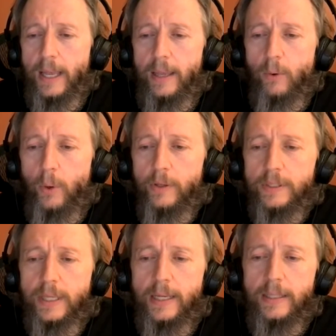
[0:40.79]
and oil
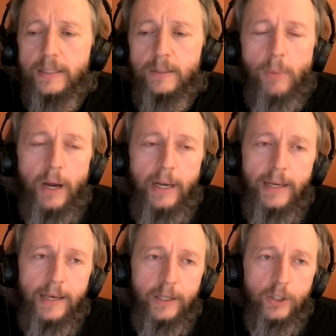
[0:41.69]
sands mining
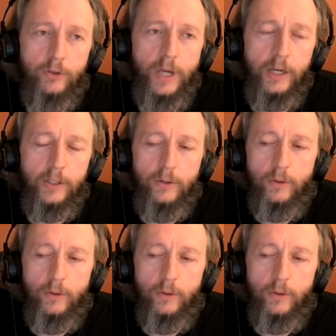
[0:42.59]
and extraction.